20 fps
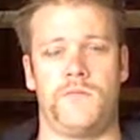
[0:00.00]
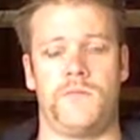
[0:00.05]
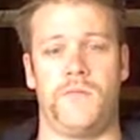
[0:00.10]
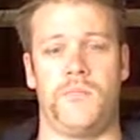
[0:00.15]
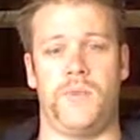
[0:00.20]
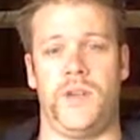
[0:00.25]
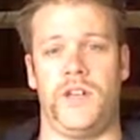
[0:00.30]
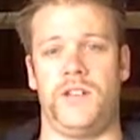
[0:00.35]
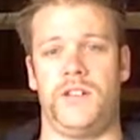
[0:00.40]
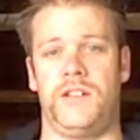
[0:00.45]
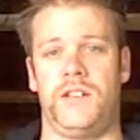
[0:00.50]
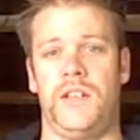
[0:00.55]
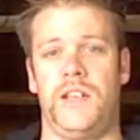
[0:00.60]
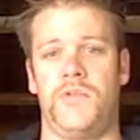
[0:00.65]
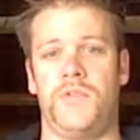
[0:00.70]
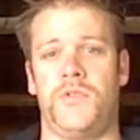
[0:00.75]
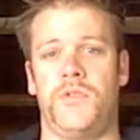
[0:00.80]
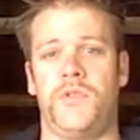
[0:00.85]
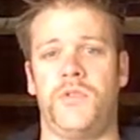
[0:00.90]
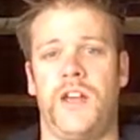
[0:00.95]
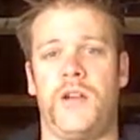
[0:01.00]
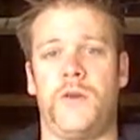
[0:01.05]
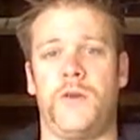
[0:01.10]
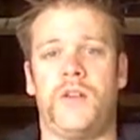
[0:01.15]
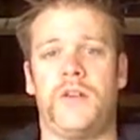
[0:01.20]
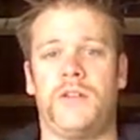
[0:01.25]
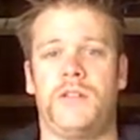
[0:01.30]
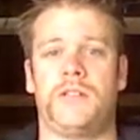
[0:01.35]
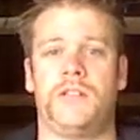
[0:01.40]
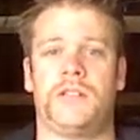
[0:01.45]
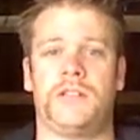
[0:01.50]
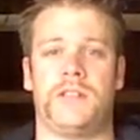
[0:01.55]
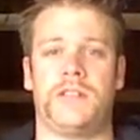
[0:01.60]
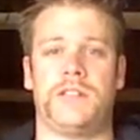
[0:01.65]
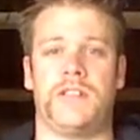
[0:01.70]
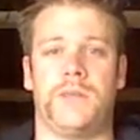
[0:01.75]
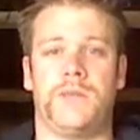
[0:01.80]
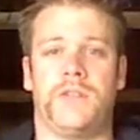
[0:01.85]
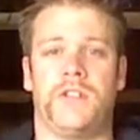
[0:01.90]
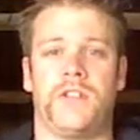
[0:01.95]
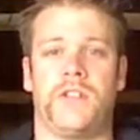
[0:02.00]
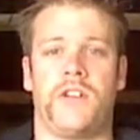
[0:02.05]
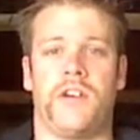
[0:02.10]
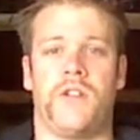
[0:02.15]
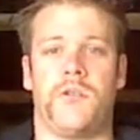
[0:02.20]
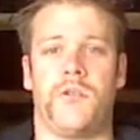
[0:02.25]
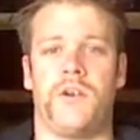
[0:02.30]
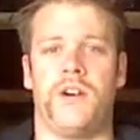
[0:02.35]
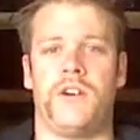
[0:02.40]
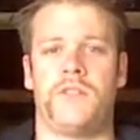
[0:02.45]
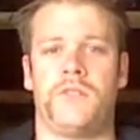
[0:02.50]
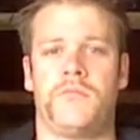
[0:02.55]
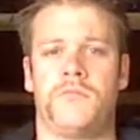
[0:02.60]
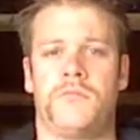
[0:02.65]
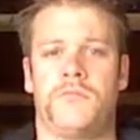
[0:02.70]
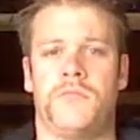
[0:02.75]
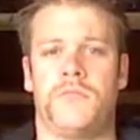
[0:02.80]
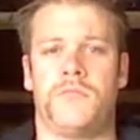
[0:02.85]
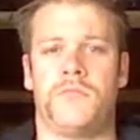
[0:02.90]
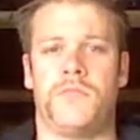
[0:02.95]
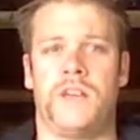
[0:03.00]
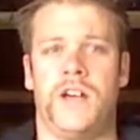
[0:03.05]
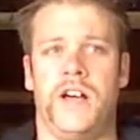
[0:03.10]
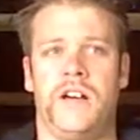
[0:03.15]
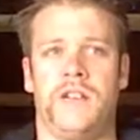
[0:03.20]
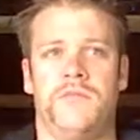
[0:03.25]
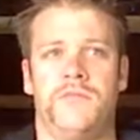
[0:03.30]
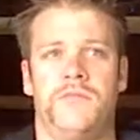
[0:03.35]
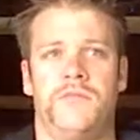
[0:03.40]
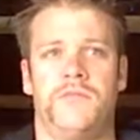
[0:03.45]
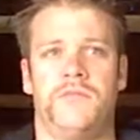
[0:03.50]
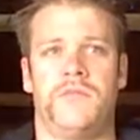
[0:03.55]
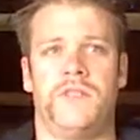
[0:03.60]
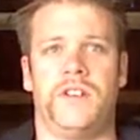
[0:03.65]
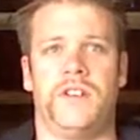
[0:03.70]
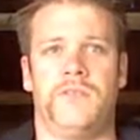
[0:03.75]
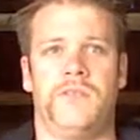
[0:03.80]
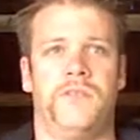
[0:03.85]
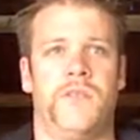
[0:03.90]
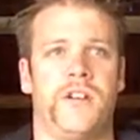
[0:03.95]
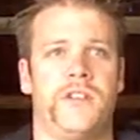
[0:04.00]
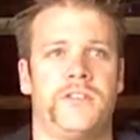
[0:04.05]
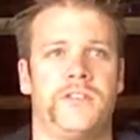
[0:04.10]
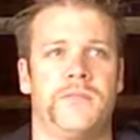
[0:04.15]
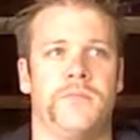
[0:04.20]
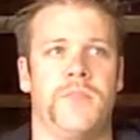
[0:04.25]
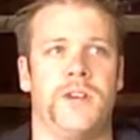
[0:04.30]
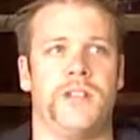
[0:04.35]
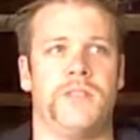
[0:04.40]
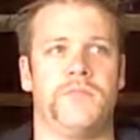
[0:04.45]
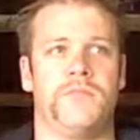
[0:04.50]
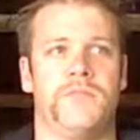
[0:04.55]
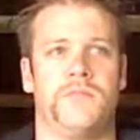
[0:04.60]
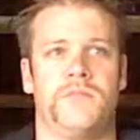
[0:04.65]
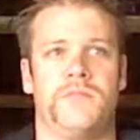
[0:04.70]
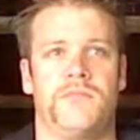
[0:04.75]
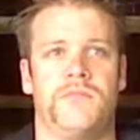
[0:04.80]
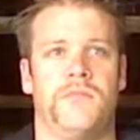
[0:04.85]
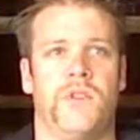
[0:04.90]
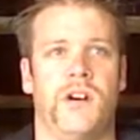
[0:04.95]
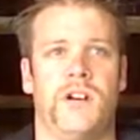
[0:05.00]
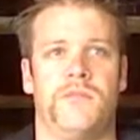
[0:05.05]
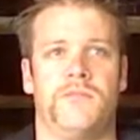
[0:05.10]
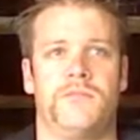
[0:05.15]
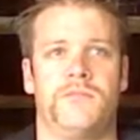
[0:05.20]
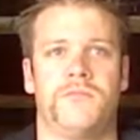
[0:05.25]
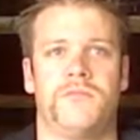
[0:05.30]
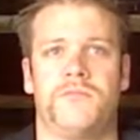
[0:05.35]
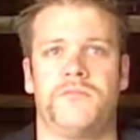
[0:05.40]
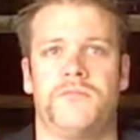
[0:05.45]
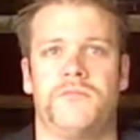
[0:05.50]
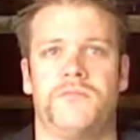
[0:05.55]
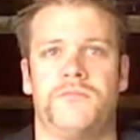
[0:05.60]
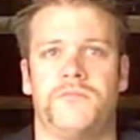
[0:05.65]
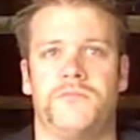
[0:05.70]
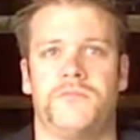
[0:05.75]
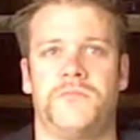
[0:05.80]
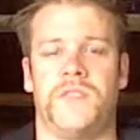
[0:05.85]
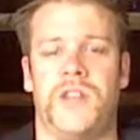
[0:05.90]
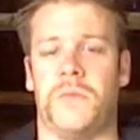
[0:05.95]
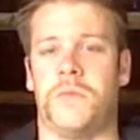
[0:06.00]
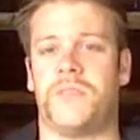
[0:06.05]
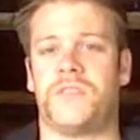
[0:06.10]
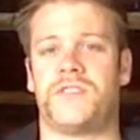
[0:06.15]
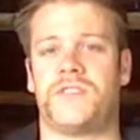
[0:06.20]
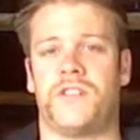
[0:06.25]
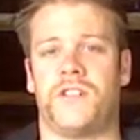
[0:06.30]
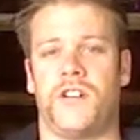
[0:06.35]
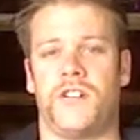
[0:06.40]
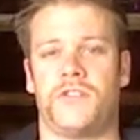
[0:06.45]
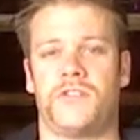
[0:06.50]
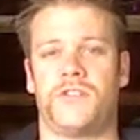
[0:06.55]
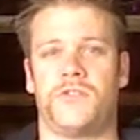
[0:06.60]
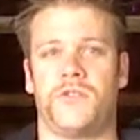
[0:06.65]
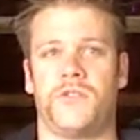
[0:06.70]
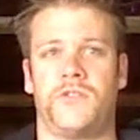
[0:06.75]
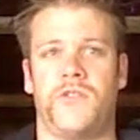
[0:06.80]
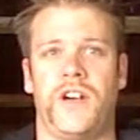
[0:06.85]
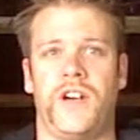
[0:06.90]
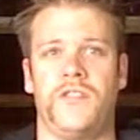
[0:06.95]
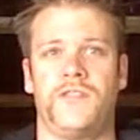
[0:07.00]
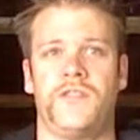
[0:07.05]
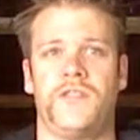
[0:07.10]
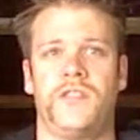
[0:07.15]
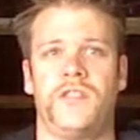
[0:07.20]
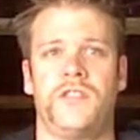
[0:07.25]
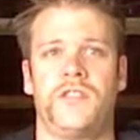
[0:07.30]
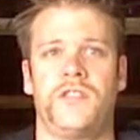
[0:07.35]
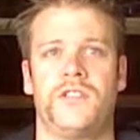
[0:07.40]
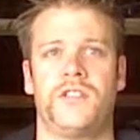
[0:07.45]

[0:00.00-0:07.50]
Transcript: But yeah, brew day seemed to go well. Hit most of my numbers that I was sort of after.